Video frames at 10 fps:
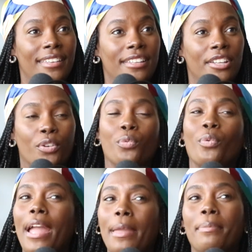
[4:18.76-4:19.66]

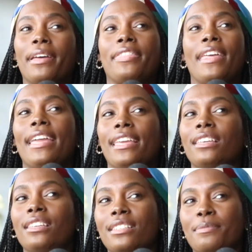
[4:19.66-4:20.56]
Right, but that
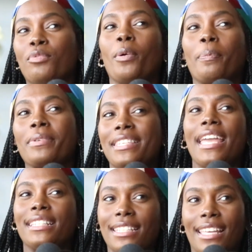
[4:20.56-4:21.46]
is more
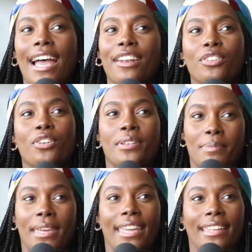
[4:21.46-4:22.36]
protected. I don't know this
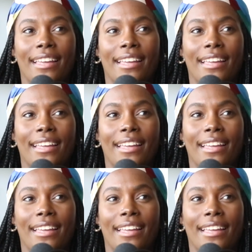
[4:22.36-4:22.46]
man.